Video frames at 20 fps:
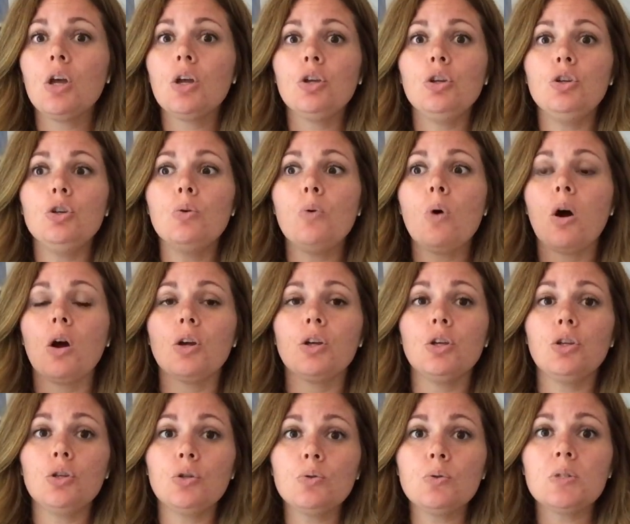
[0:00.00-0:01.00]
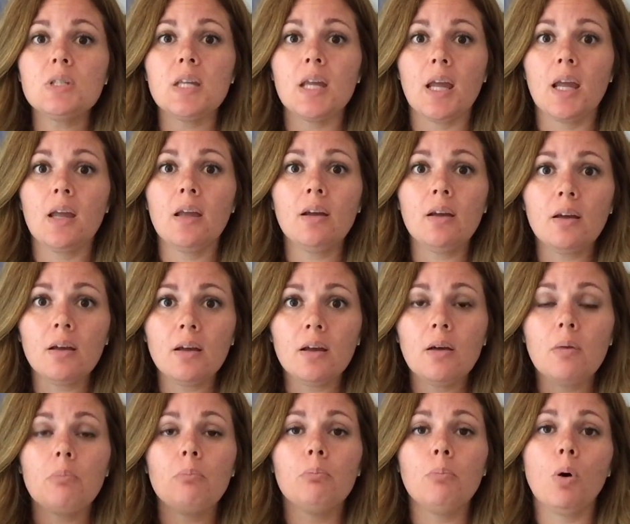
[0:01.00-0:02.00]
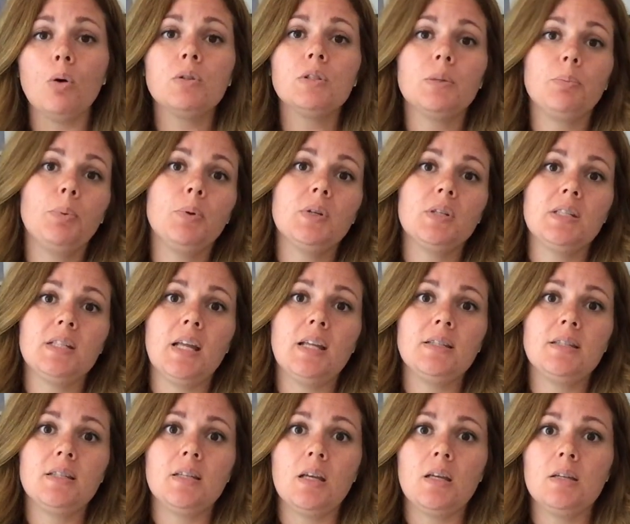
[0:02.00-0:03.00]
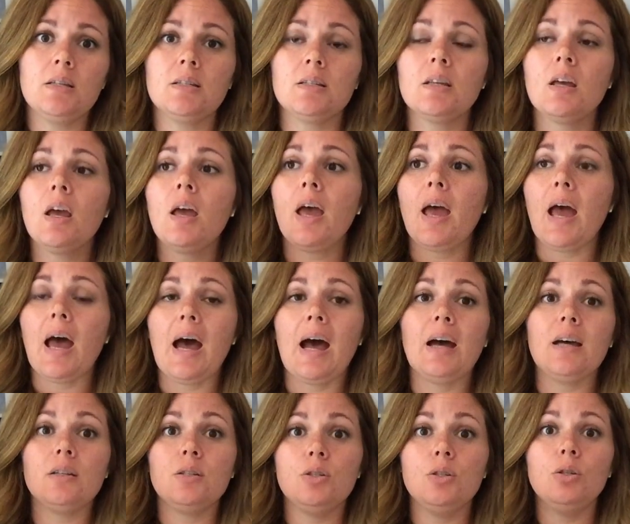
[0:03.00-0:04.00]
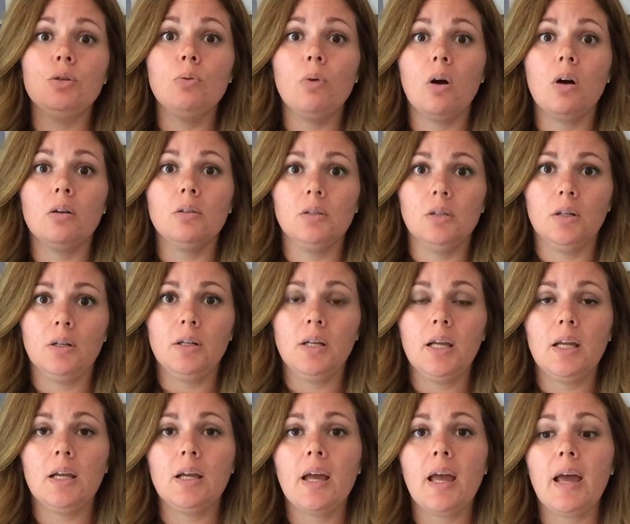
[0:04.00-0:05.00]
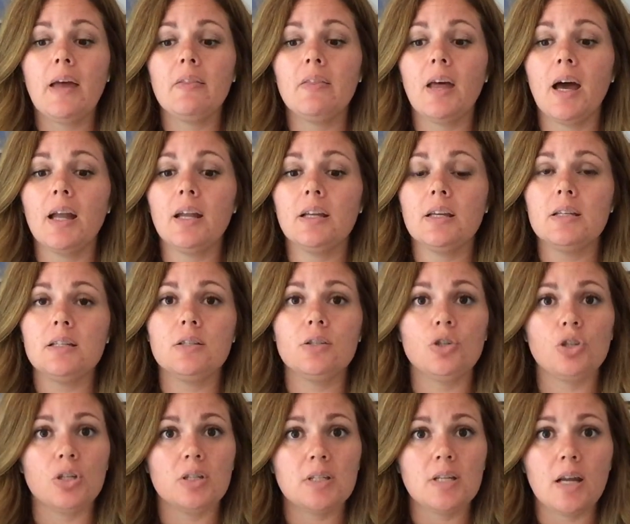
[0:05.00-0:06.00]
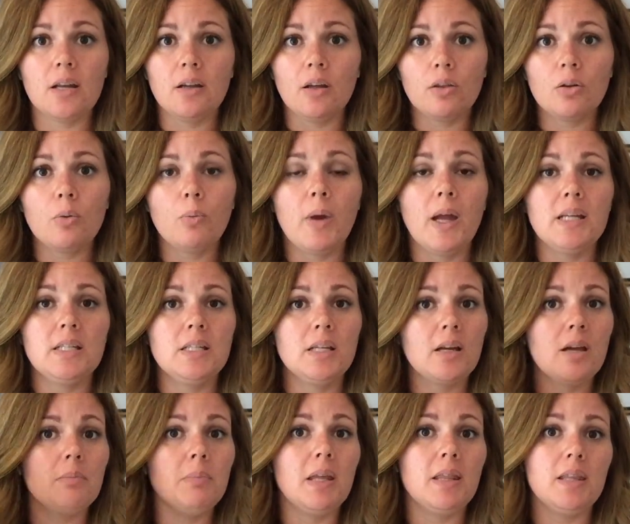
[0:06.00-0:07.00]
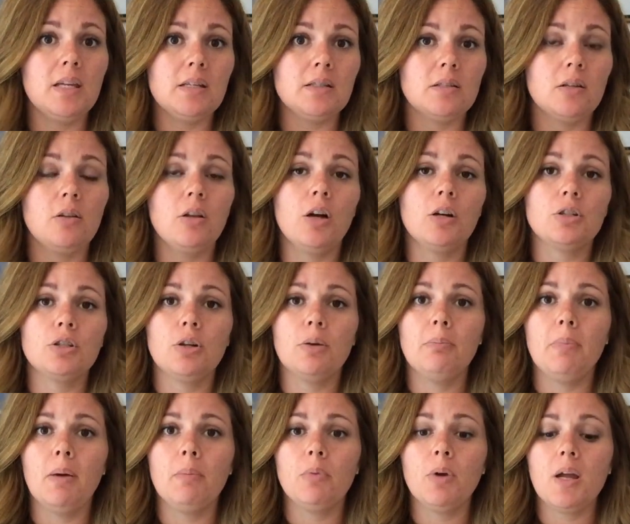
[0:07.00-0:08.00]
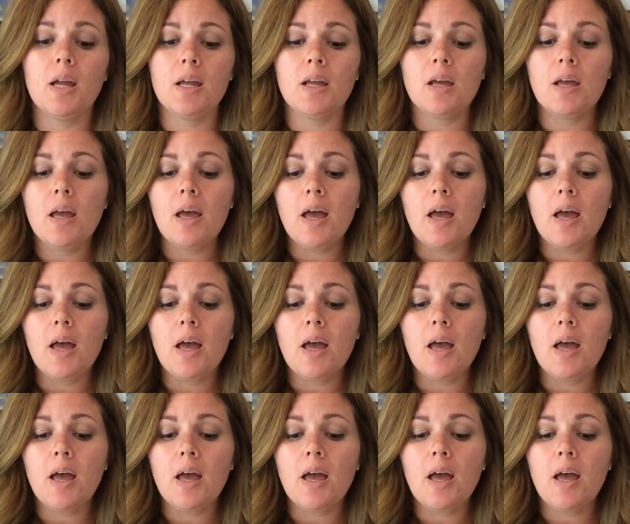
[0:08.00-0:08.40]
You are using multiple senses as you are learning, and that is just another way to commit things to long-term memory.